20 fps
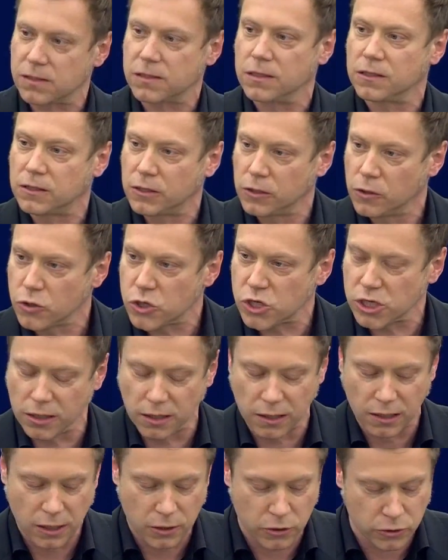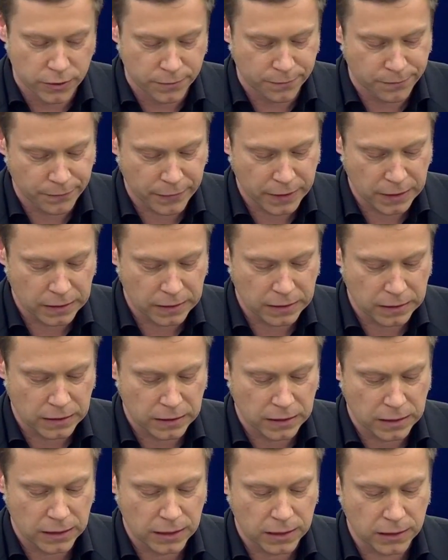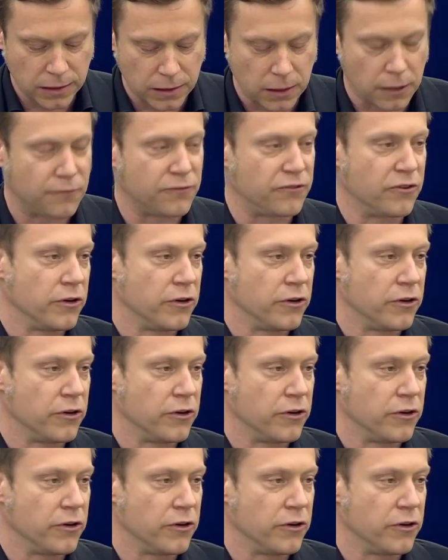institution alone. He did it